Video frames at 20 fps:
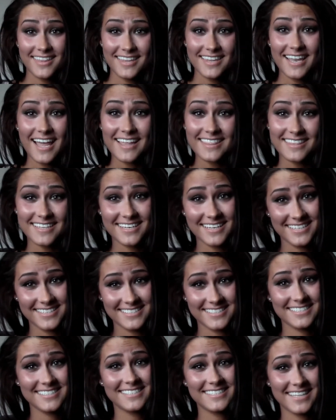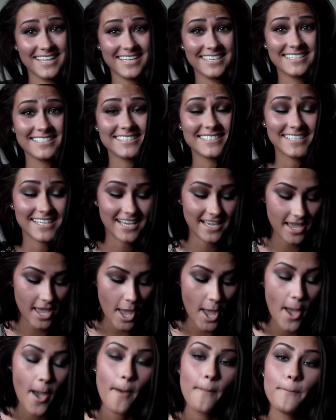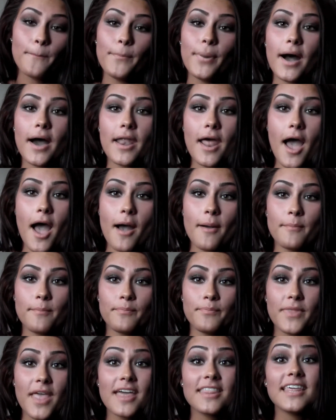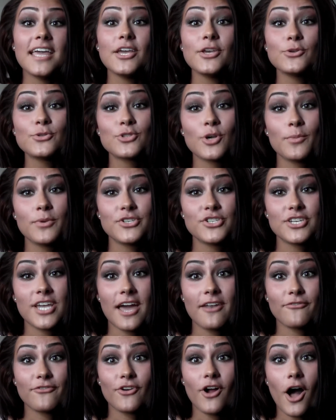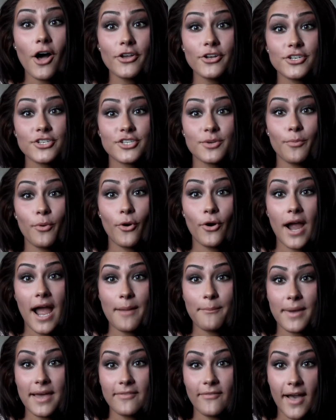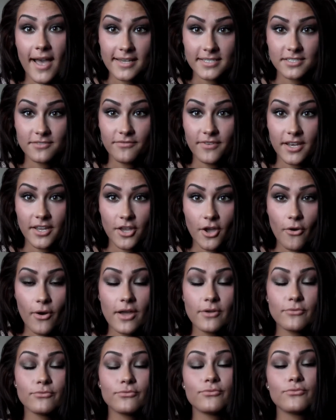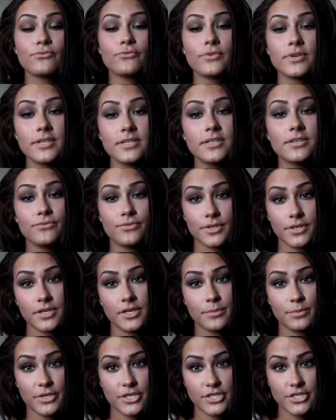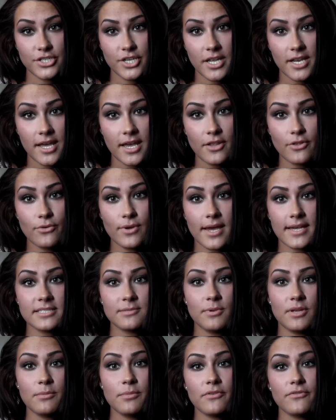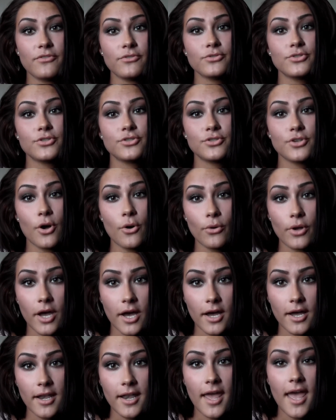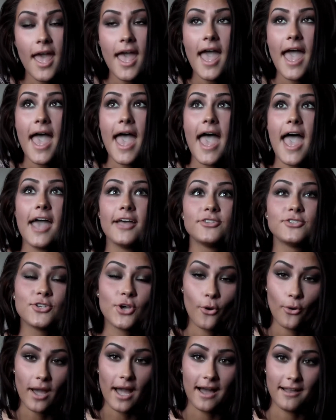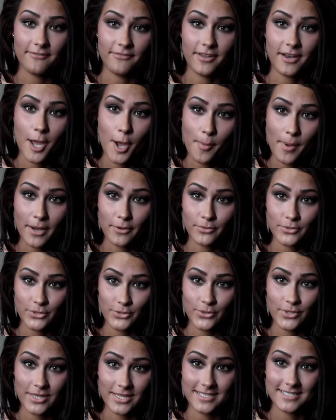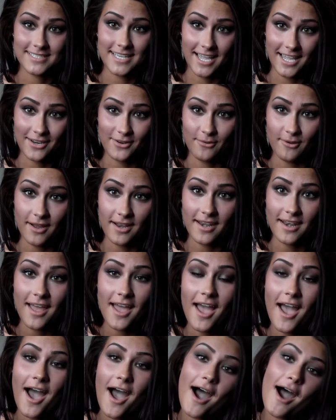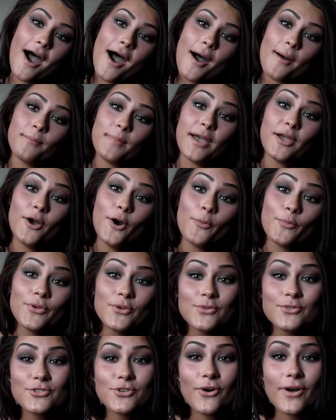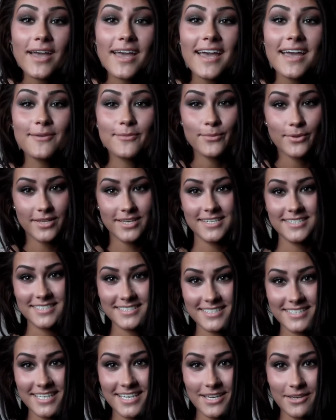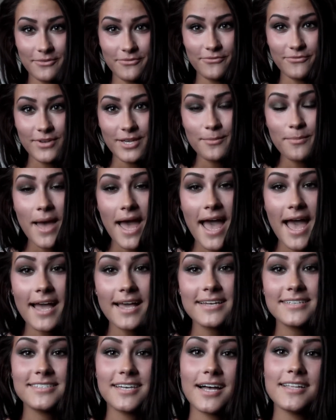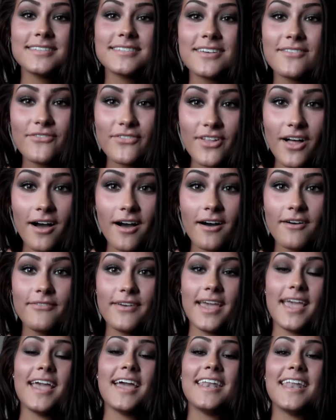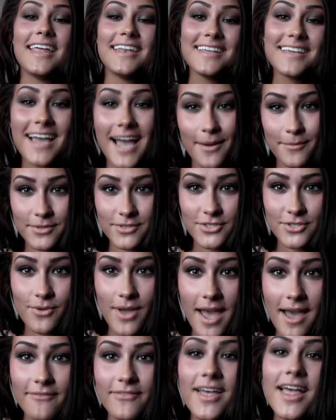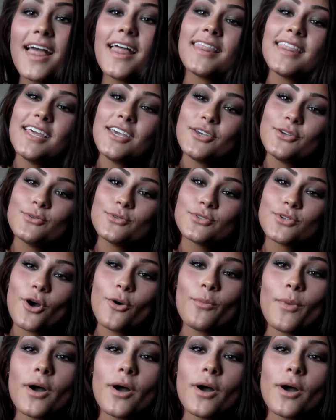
the nicest thing to see. But thank you so much again for all your support on my last video. I really appreciate it and you guys make me feel so good and so confident about doing the second one. I hope you enjoy it and please leave feedback, tons of love, and any comments you have. Thank you so